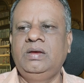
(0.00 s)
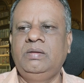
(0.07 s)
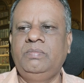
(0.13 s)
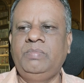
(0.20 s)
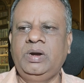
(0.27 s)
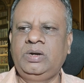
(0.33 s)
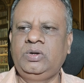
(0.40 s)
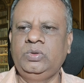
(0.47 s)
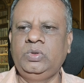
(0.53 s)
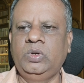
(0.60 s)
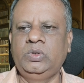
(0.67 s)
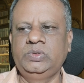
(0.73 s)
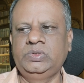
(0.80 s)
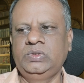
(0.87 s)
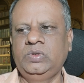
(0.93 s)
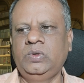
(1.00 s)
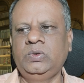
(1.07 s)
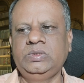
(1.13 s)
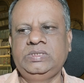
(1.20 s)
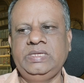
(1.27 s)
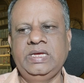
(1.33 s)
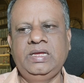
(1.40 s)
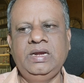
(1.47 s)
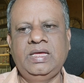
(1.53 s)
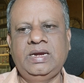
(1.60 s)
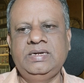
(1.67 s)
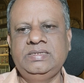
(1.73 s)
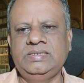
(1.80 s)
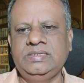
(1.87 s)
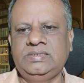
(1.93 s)
But to those whose
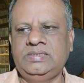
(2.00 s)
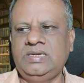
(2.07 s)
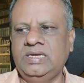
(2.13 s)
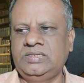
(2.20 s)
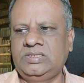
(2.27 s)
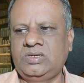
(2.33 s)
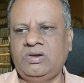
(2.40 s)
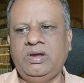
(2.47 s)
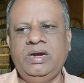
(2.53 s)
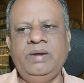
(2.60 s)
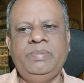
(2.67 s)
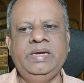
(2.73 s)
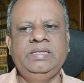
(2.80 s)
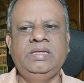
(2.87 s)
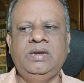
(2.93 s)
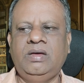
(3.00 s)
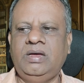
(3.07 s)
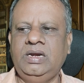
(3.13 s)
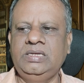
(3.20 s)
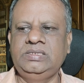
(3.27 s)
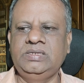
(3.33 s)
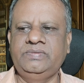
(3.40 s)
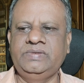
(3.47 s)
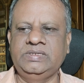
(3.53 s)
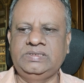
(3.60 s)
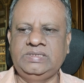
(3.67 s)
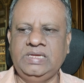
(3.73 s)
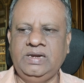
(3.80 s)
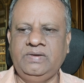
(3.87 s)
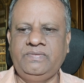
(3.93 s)
ignorance is destroyed by the knowledge of the
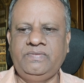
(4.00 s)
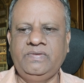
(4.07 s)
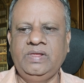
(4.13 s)
self,